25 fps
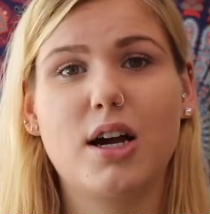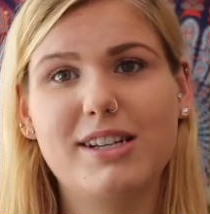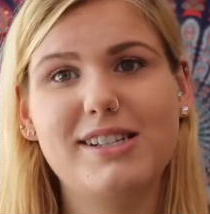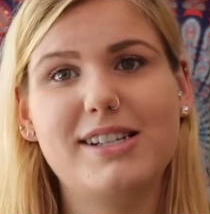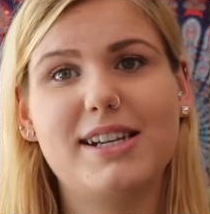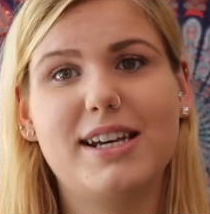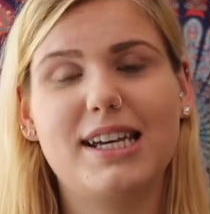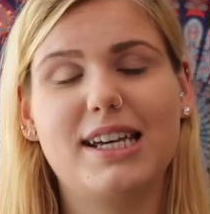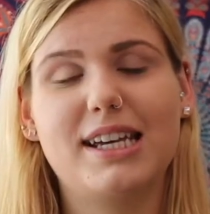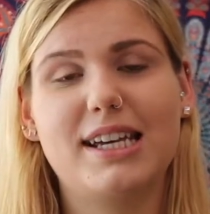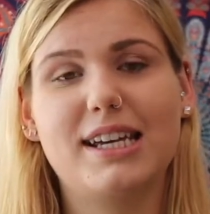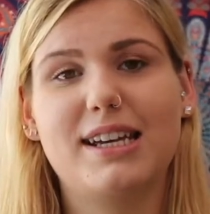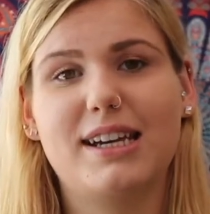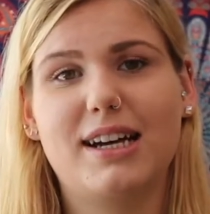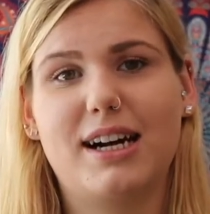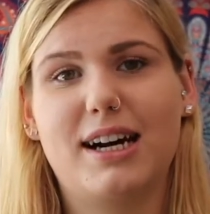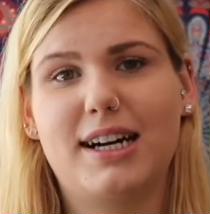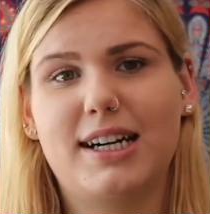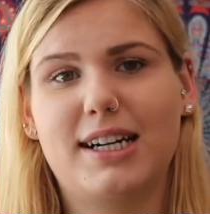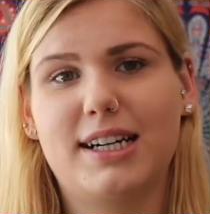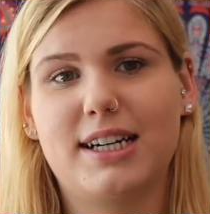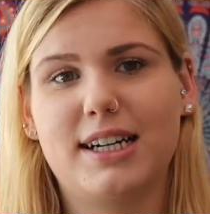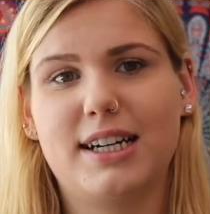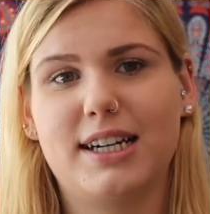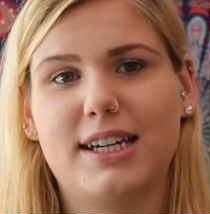one day
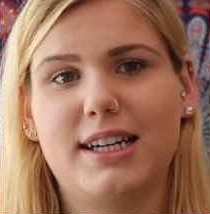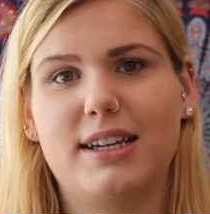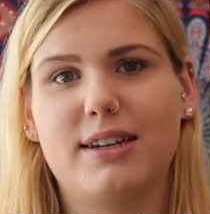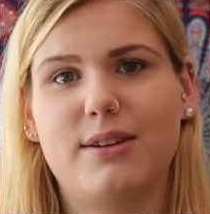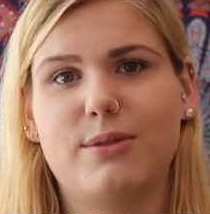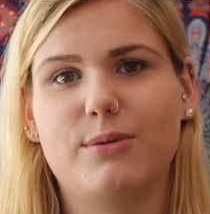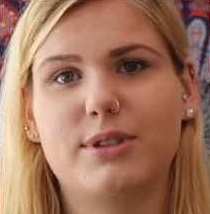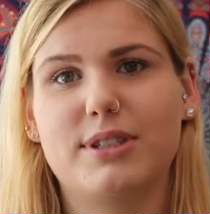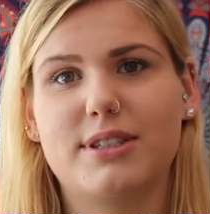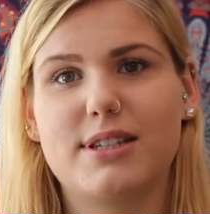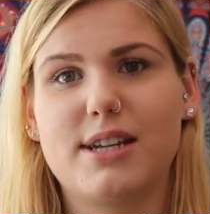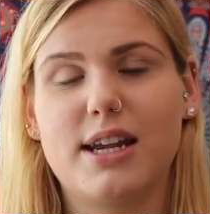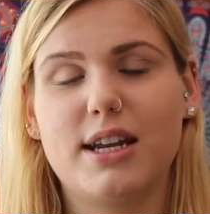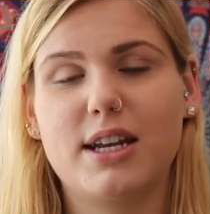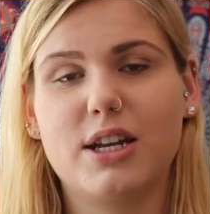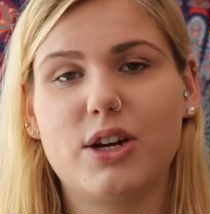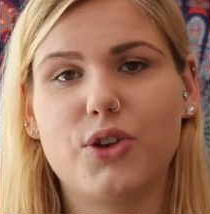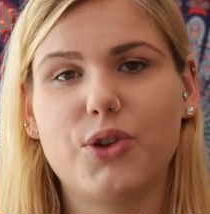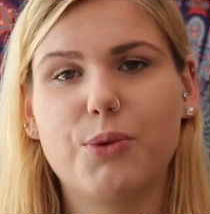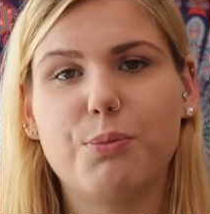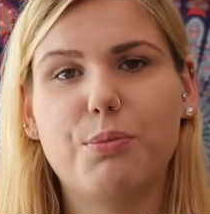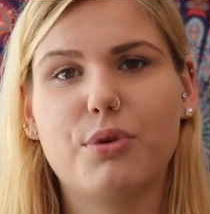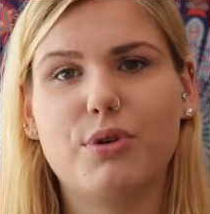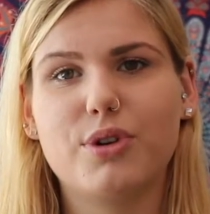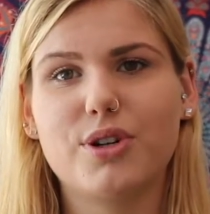I was standing
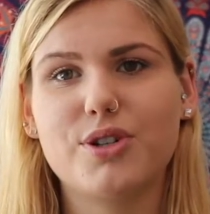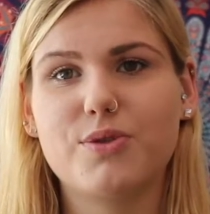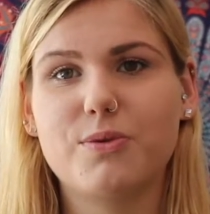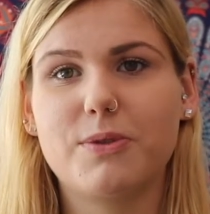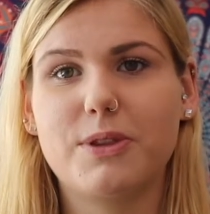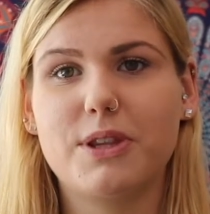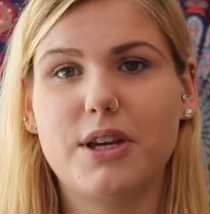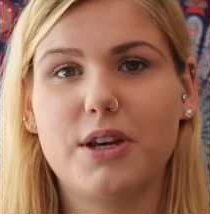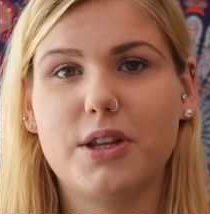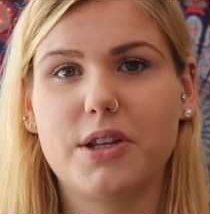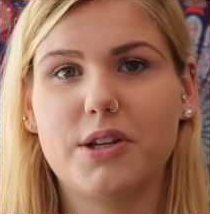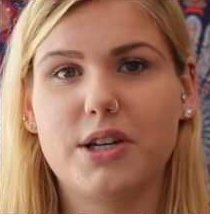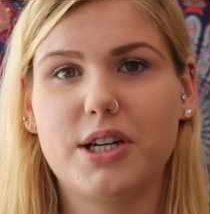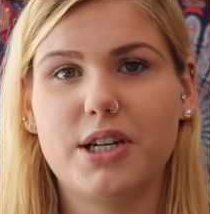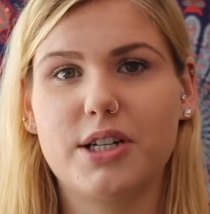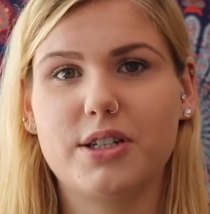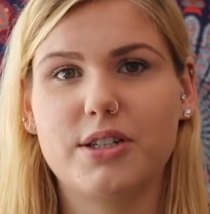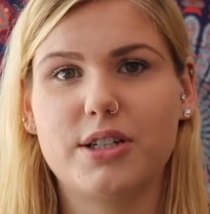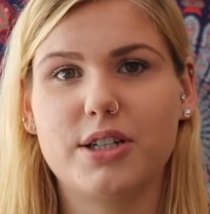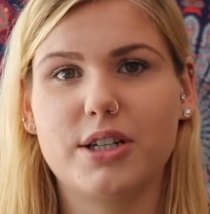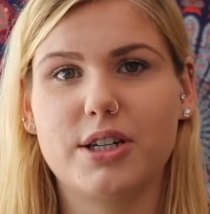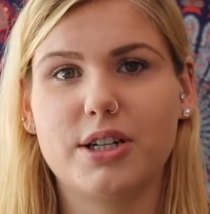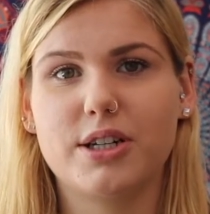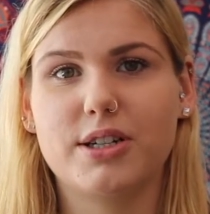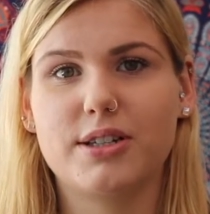on the porch with the other
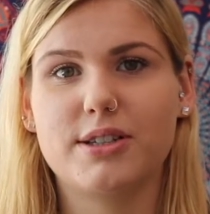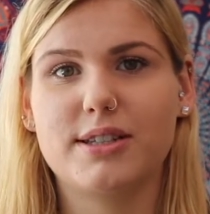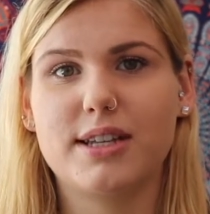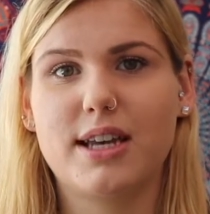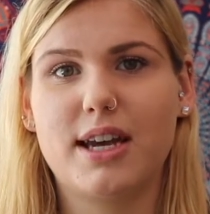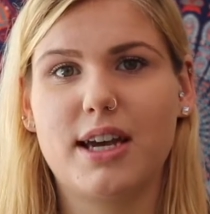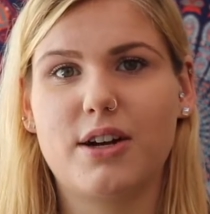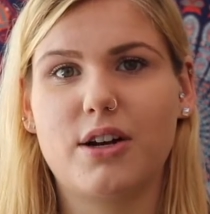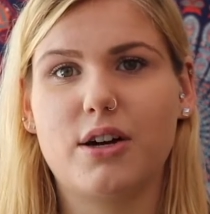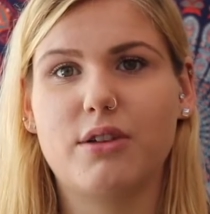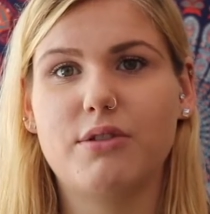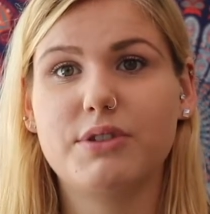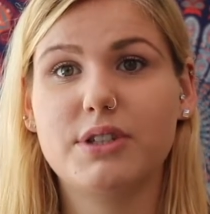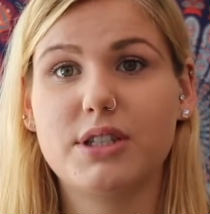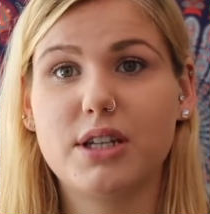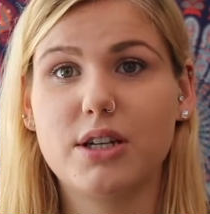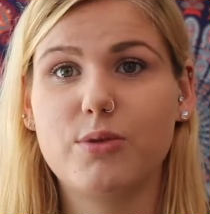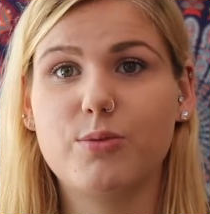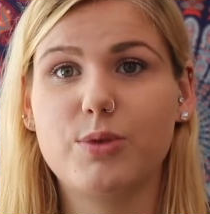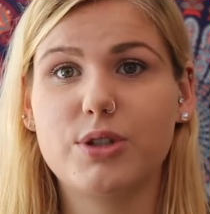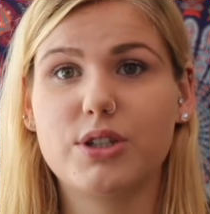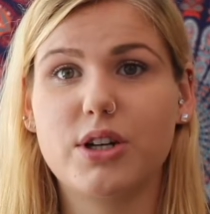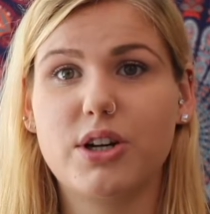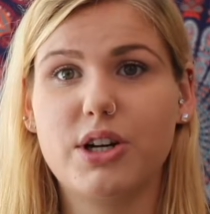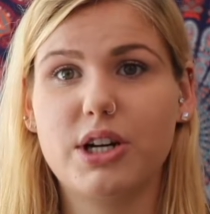interns, and all of a
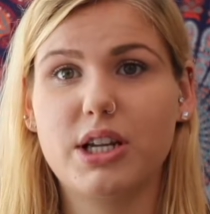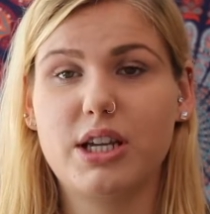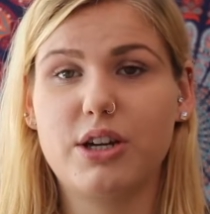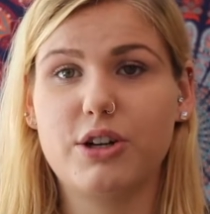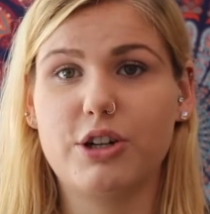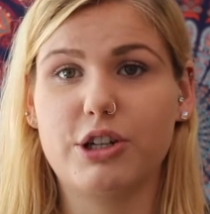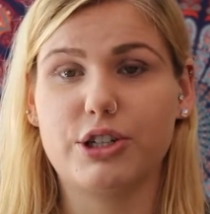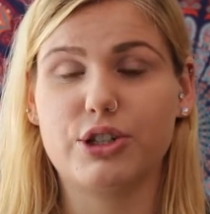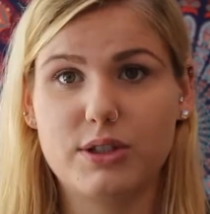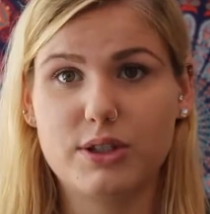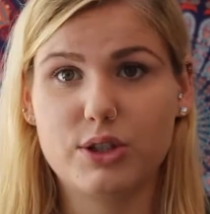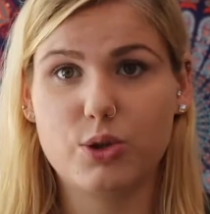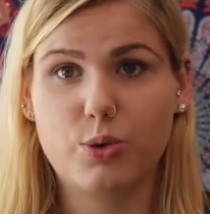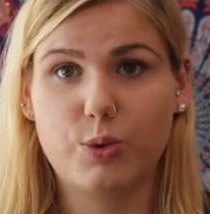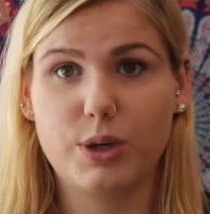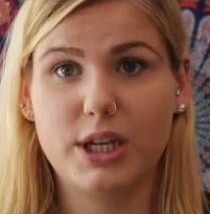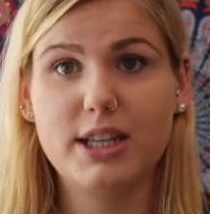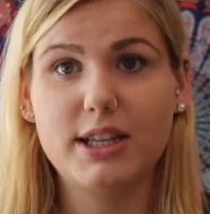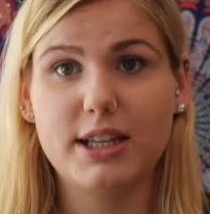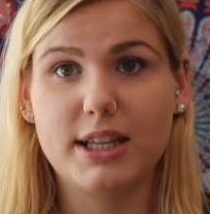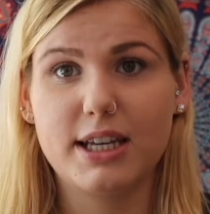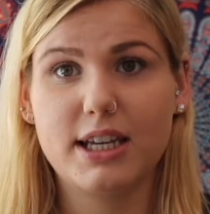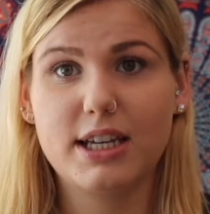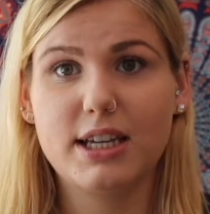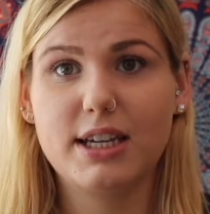sudden we started hearing
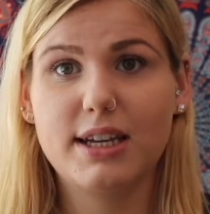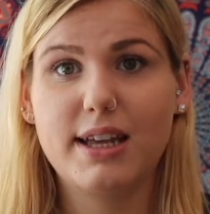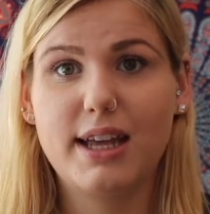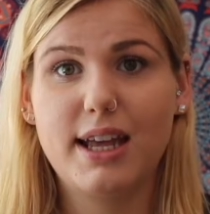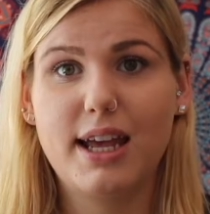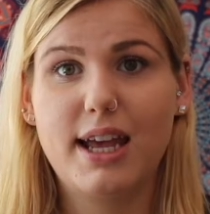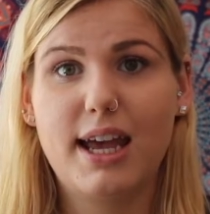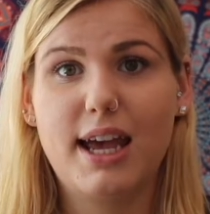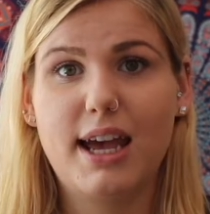squealing.